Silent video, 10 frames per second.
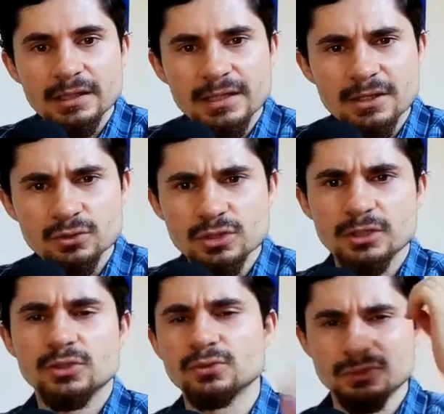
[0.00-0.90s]
they
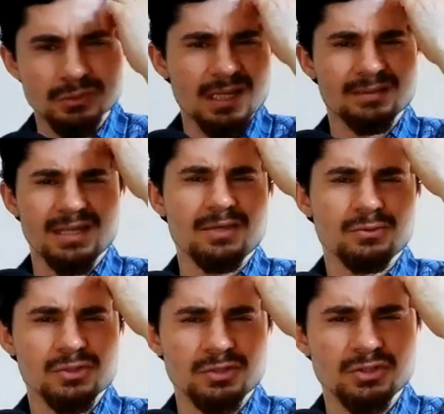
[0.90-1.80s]
usually don't do that. They
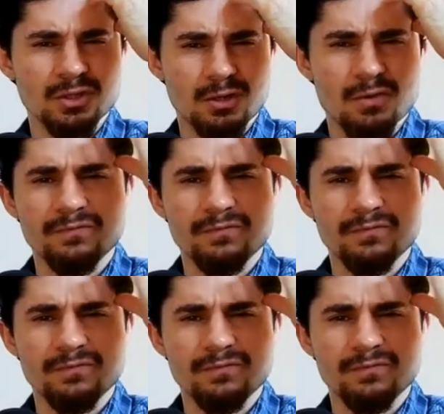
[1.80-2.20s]
usually jerk